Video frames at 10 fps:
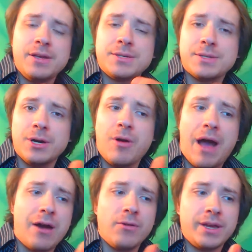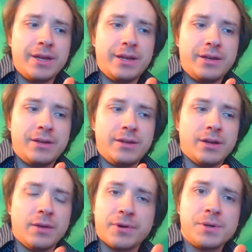So how can
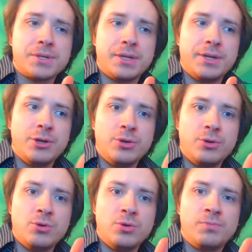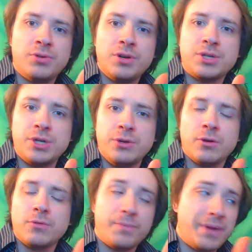a person who puts you,
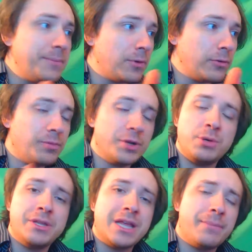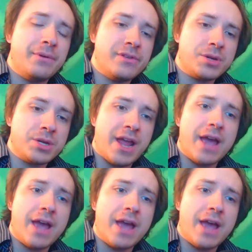or the people who put you in that position,